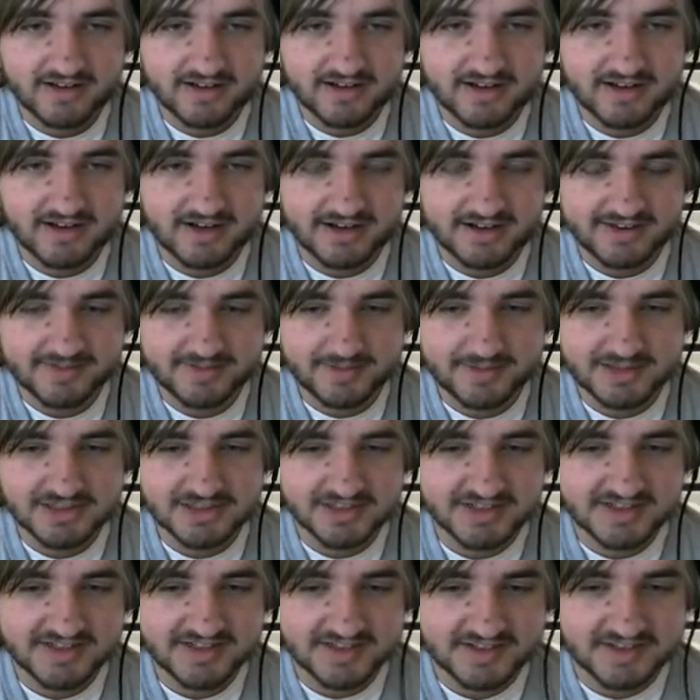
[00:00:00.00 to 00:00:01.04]

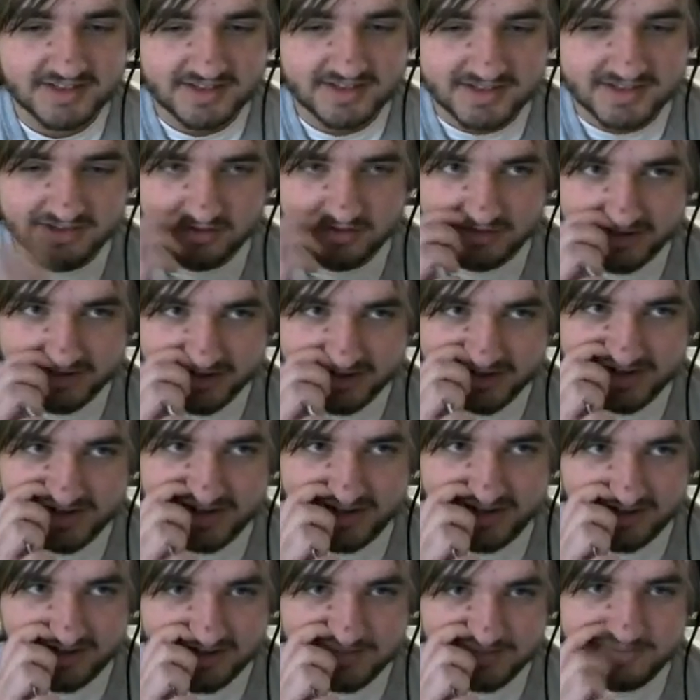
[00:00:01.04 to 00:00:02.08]
especially since this is only going to
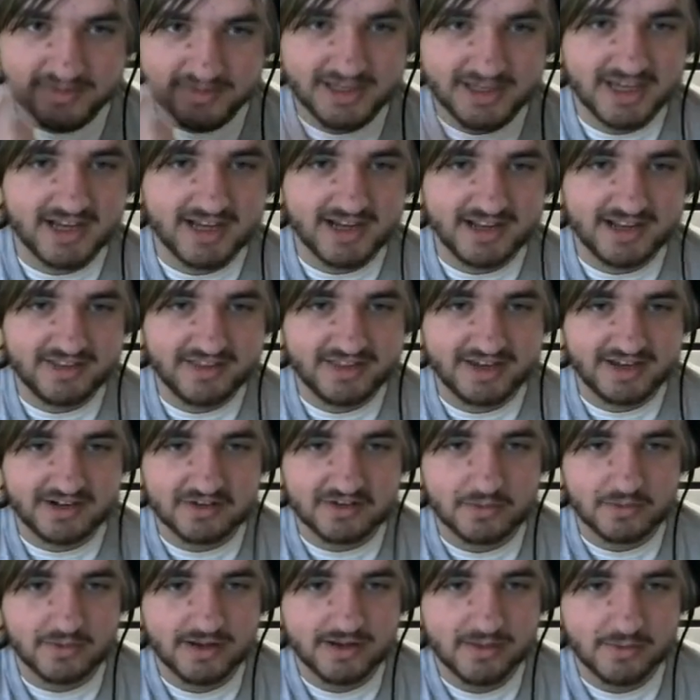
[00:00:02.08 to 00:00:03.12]
end up being, I think,
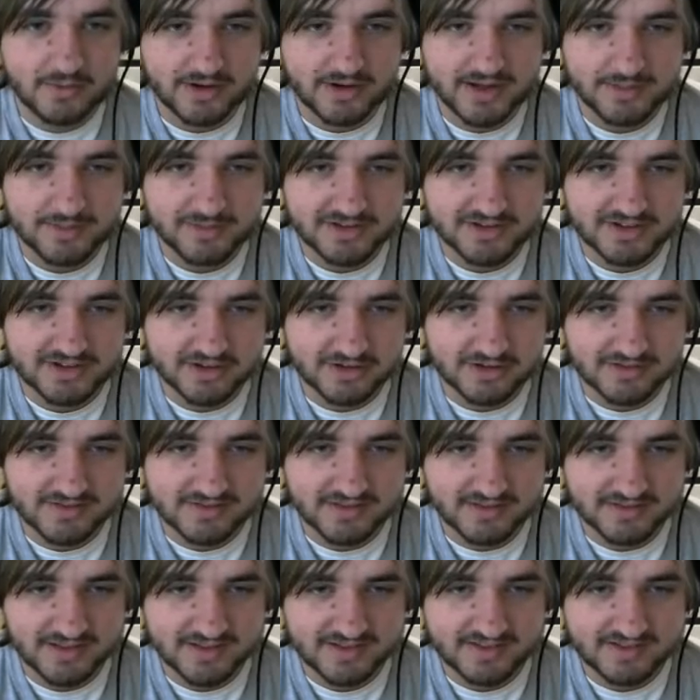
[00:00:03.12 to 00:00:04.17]
21 episodes,
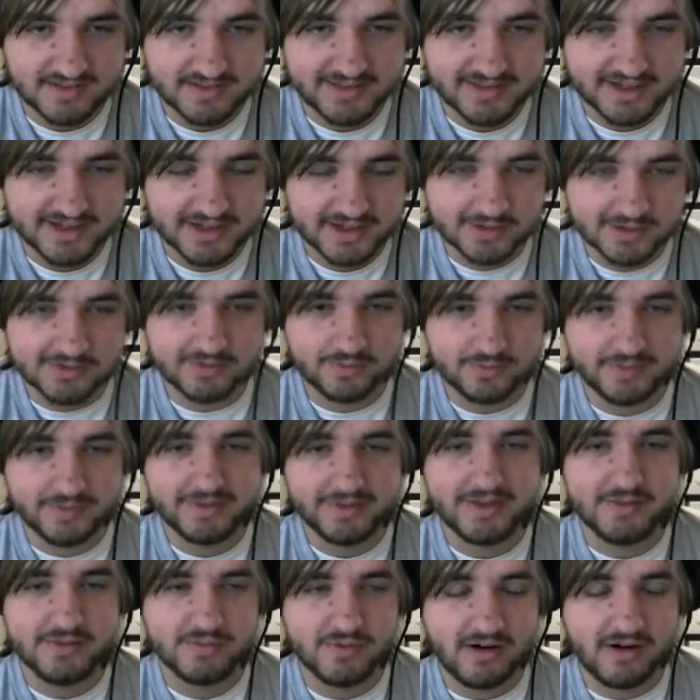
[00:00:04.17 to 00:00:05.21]
unless something goes
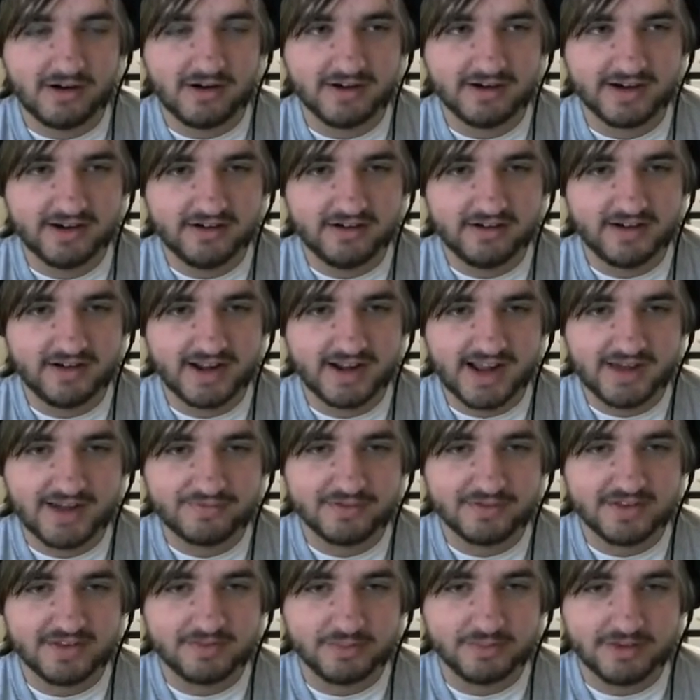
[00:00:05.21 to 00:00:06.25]
really wrong here and I
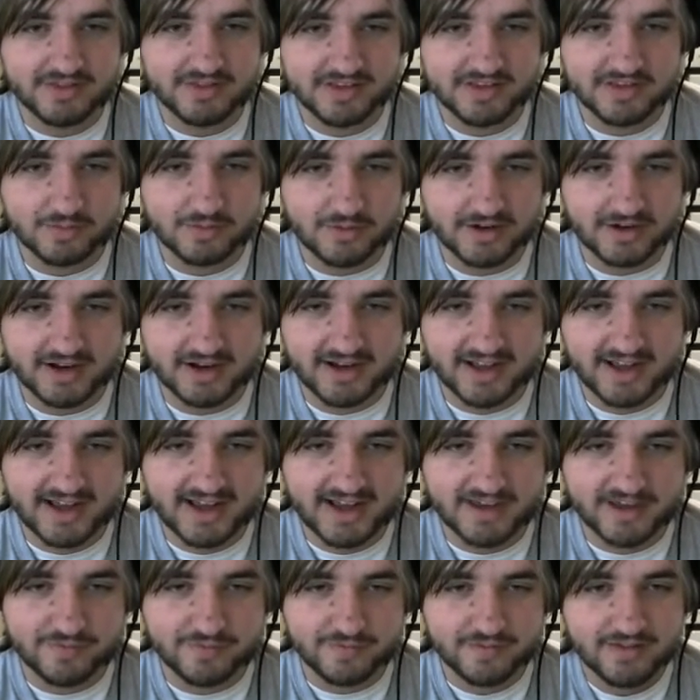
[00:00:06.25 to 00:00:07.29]
have to split this one in
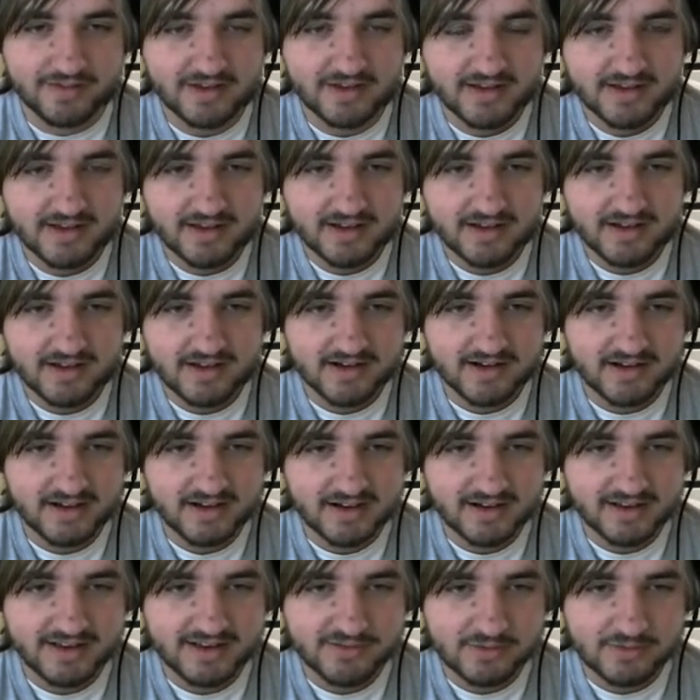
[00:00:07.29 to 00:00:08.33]
half,
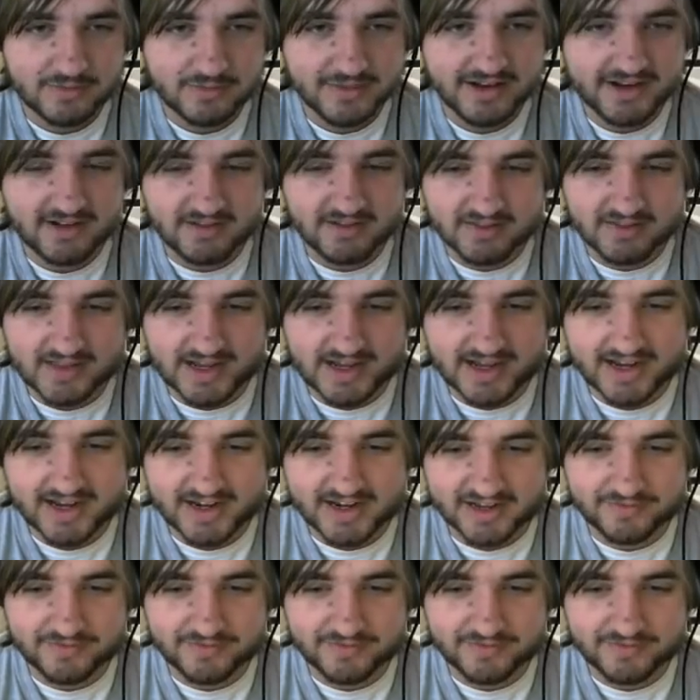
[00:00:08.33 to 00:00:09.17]
it would mean a lot